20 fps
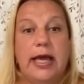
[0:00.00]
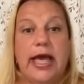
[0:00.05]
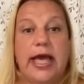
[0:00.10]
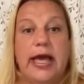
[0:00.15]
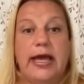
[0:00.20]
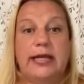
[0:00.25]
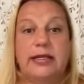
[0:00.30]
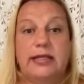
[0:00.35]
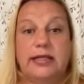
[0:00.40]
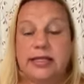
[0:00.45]

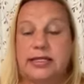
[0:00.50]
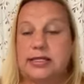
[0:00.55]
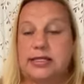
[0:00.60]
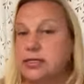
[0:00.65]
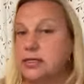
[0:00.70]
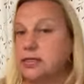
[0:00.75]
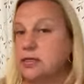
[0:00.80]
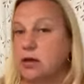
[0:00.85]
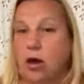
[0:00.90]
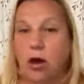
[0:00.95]
And this
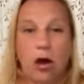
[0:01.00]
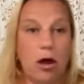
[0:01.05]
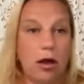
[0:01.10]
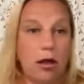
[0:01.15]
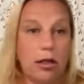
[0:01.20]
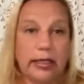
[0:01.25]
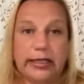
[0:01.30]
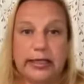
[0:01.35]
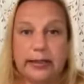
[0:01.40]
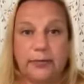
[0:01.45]
is
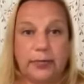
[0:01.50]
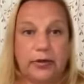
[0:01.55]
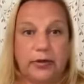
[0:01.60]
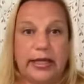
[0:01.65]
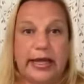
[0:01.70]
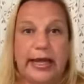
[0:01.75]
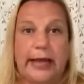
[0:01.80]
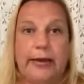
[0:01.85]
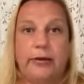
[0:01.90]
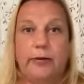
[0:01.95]
all in
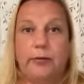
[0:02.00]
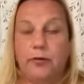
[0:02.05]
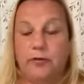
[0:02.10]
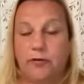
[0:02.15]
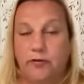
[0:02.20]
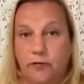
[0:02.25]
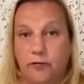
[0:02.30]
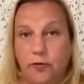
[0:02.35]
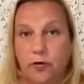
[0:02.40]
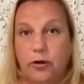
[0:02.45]
play
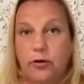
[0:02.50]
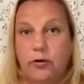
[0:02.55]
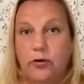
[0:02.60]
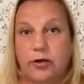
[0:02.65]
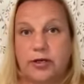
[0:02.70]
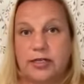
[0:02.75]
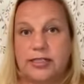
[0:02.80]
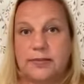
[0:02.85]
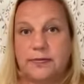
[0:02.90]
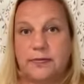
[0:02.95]
before
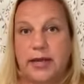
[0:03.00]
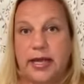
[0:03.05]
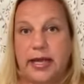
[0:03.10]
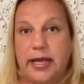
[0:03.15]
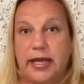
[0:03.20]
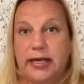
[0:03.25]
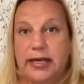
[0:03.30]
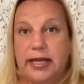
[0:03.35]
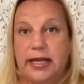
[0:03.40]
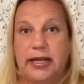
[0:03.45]
Horace
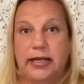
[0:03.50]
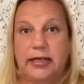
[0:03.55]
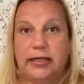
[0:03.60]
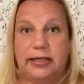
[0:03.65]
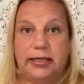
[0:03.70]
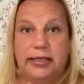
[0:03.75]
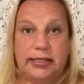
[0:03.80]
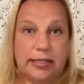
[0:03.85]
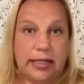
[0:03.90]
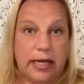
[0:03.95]
Mann and
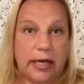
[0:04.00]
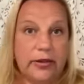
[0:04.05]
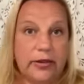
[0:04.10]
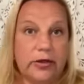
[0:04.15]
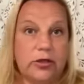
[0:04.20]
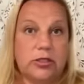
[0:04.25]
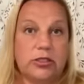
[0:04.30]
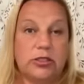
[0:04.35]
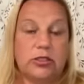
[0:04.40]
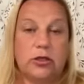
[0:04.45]
these
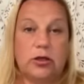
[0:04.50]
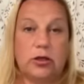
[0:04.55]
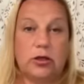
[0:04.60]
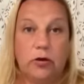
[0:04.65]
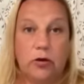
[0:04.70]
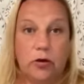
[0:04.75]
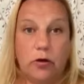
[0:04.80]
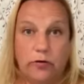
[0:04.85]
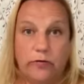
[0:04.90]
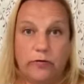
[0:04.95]
others
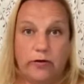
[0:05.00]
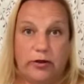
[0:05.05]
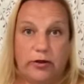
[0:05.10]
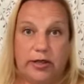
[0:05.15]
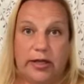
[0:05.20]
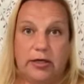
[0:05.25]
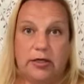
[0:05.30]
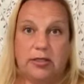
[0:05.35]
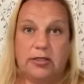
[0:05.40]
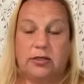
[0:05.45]
go over
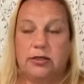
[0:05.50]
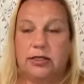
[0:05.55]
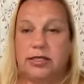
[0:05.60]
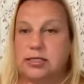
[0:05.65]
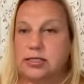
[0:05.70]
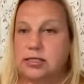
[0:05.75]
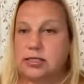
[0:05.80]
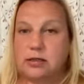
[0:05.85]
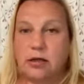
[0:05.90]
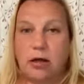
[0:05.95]
there. So
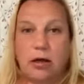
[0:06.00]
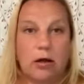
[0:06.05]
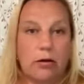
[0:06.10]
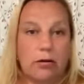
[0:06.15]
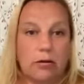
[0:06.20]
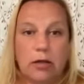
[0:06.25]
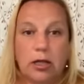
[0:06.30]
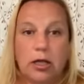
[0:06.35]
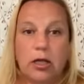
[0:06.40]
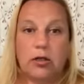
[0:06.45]
this is
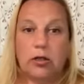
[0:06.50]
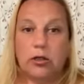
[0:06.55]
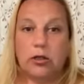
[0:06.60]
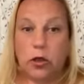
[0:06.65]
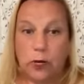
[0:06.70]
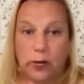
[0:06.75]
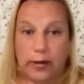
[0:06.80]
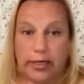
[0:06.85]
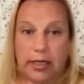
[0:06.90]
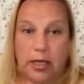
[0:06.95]
all
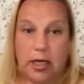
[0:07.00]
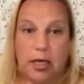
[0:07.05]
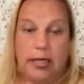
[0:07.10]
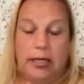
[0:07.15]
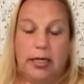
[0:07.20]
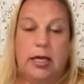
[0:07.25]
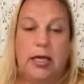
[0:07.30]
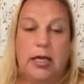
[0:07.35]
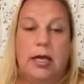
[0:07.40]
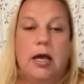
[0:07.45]
going
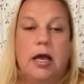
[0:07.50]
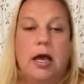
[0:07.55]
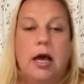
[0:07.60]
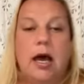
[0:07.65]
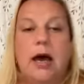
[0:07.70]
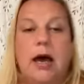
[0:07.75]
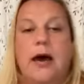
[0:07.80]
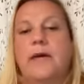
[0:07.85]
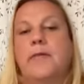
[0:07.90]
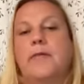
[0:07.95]
on.
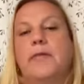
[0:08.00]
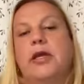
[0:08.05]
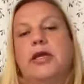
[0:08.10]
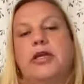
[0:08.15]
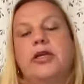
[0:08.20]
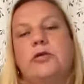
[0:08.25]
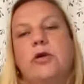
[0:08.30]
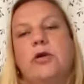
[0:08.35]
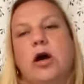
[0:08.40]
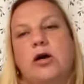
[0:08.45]

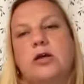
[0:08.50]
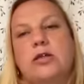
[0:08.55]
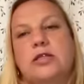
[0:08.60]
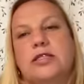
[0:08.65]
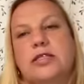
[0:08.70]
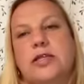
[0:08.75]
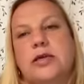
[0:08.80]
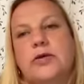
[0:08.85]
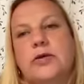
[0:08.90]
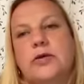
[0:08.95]
You
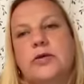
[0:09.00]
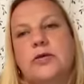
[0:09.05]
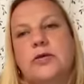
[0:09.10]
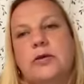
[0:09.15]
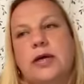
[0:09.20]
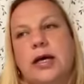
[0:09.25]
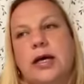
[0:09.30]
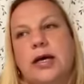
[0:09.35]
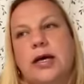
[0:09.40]
also,